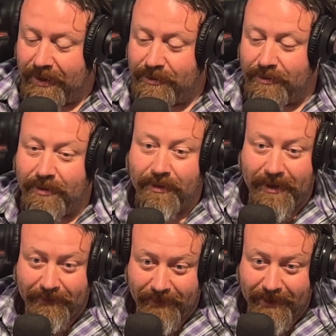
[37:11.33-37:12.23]
go to
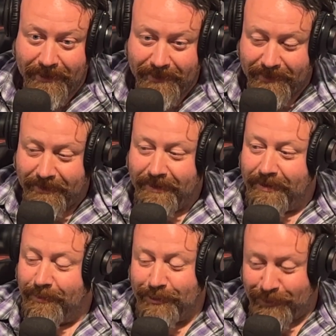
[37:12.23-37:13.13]
Cleveland.
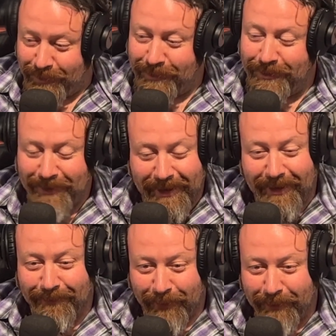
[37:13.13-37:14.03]
Muscle Shoals stood
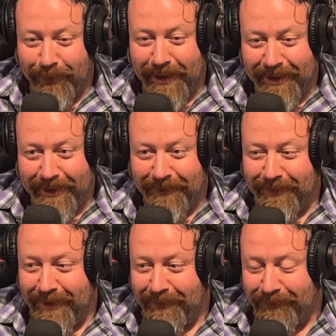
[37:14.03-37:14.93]
out. We played it
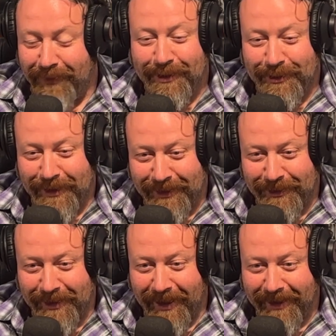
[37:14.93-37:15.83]
at a fried chicken
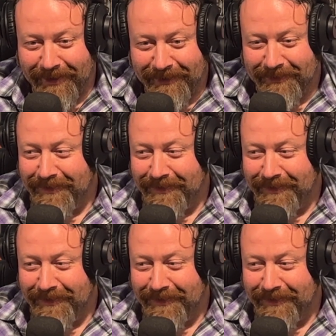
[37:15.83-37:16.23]
shack.